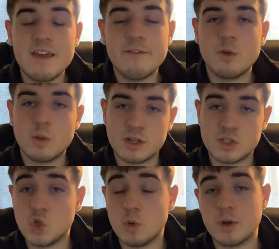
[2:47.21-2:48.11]
If you'd like
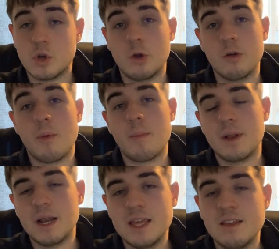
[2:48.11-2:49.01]
to join my cookgroup,
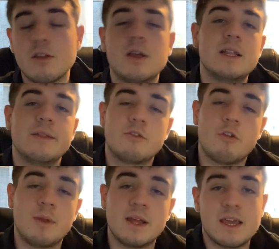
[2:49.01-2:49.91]
please click the
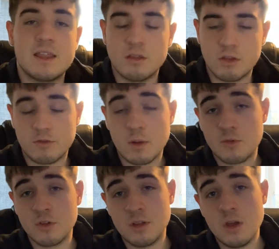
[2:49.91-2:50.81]
top link in the
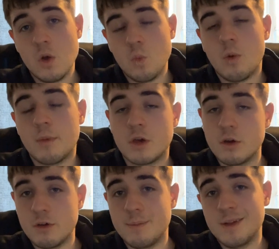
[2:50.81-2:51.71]
description. What my
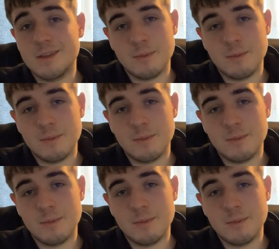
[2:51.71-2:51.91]
cookgroup is,